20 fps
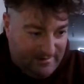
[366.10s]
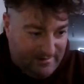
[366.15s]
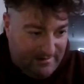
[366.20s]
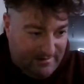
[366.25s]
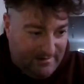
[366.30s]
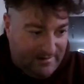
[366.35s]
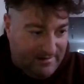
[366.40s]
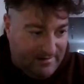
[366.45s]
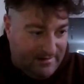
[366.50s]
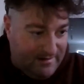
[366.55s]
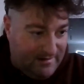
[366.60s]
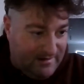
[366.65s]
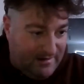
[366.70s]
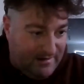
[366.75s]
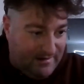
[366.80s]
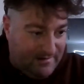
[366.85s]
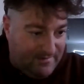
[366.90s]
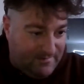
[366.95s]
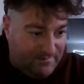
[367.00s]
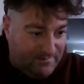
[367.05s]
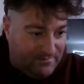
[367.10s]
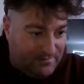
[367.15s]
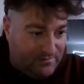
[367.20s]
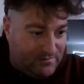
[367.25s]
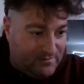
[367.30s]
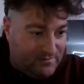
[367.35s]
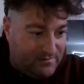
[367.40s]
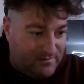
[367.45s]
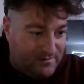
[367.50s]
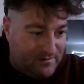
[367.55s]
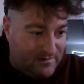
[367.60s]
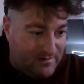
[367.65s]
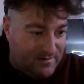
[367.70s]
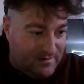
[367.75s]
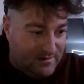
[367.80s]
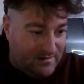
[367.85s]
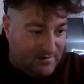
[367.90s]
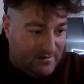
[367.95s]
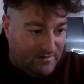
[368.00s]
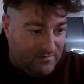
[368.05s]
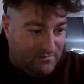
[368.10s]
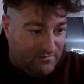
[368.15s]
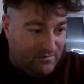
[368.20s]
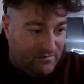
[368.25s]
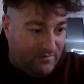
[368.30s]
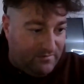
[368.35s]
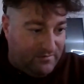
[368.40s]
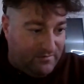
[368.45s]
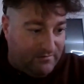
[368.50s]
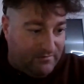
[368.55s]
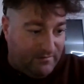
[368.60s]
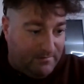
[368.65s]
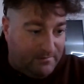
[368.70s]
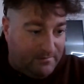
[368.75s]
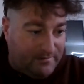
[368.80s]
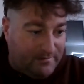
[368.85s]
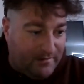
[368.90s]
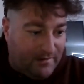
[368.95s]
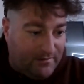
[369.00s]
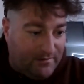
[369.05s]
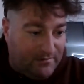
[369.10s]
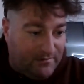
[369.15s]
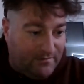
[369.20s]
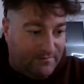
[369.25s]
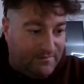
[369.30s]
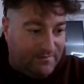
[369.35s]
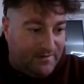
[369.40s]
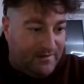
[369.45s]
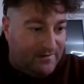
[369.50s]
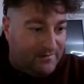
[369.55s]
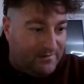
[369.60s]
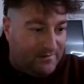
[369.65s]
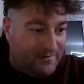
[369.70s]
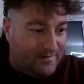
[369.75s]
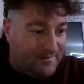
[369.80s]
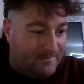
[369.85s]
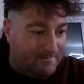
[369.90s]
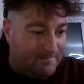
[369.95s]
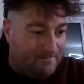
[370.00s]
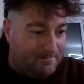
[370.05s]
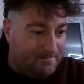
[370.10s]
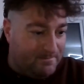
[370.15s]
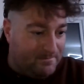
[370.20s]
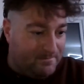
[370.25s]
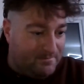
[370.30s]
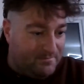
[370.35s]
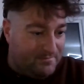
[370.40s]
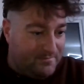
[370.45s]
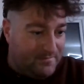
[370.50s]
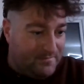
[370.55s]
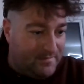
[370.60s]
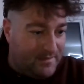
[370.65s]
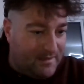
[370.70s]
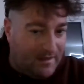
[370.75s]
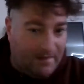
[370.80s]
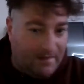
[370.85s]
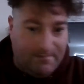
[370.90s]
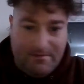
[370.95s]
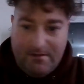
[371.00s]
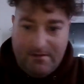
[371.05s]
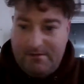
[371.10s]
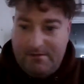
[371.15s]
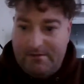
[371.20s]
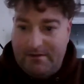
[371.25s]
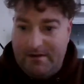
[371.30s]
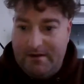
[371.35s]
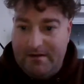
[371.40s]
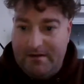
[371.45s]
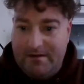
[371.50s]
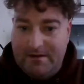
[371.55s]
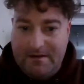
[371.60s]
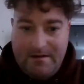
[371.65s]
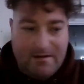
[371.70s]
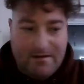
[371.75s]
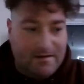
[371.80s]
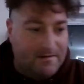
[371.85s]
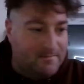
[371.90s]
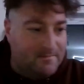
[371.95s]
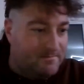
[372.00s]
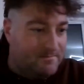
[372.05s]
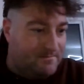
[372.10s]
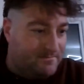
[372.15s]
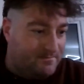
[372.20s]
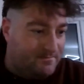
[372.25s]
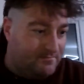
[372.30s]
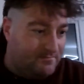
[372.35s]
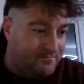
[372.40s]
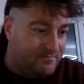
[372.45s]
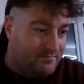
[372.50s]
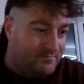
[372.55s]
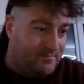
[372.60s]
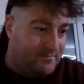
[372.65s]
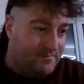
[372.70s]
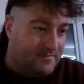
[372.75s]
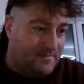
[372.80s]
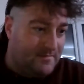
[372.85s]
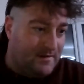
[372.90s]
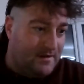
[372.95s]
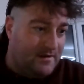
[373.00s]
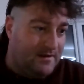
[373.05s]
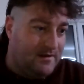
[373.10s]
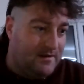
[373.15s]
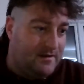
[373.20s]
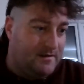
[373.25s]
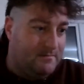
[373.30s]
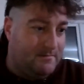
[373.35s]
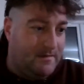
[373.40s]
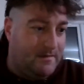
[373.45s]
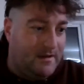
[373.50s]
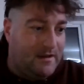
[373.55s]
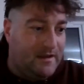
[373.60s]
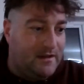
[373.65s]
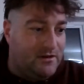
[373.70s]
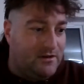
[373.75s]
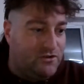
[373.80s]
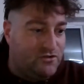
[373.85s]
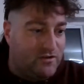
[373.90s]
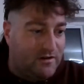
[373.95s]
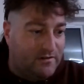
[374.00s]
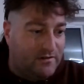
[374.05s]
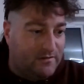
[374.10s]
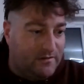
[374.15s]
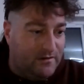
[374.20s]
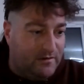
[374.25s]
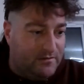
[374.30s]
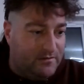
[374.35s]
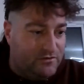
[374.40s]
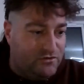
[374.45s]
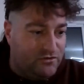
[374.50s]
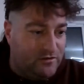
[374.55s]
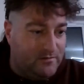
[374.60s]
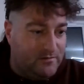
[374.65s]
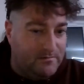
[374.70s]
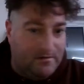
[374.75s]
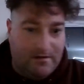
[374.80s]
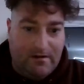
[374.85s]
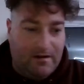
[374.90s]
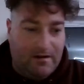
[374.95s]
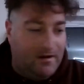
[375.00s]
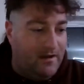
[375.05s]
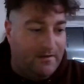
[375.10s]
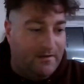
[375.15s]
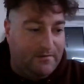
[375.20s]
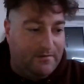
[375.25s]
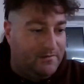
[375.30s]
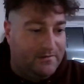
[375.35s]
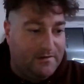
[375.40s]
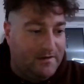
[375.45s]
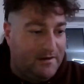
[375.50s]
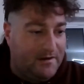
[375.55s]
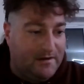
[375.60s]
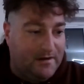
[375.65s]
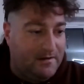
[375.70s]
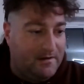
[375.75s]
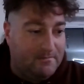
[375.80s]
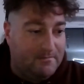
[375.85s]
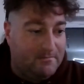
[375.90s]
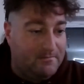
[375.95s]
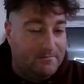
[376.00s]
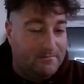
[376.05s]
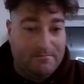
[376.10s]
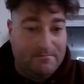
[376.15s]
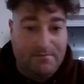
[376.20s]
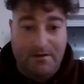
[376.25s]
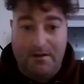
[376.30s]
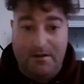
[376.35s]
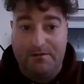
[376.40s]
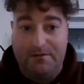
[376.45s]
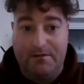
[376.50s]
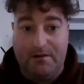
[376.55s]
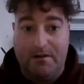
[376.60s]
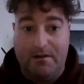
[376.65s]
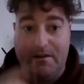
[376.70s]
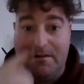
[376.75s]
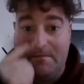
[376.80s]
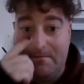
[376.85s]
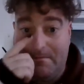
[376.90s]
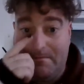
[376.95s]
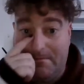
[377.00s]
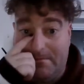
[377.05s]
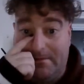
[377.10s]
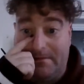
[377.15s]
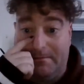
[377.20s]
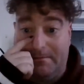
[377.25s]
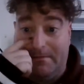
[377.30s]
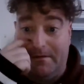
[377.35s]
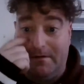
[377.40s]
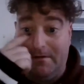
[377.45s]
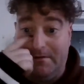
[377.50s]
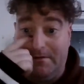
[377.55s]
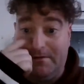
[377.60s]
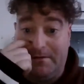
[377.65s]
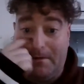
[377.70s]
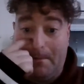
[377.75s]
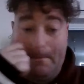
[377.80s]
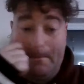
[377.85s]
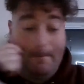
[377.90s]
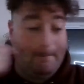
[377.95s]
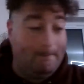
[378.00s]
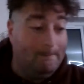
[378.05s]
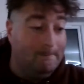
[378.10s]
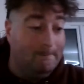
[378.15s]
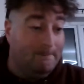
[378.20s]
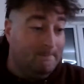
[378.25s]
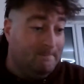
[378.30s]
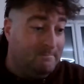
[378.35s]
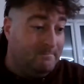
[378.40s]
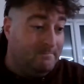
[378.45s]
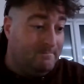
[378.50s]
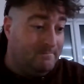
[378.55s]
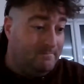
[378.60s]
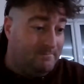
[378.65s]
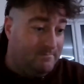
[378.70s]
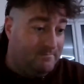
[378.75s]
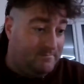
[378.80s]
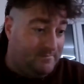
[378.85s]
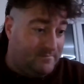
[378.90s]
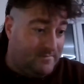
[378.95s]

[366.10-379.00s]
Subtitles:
Quite a few episodes of it. Have you seen Making Tracks live stream? I haven't seen it personally, to be honest. I've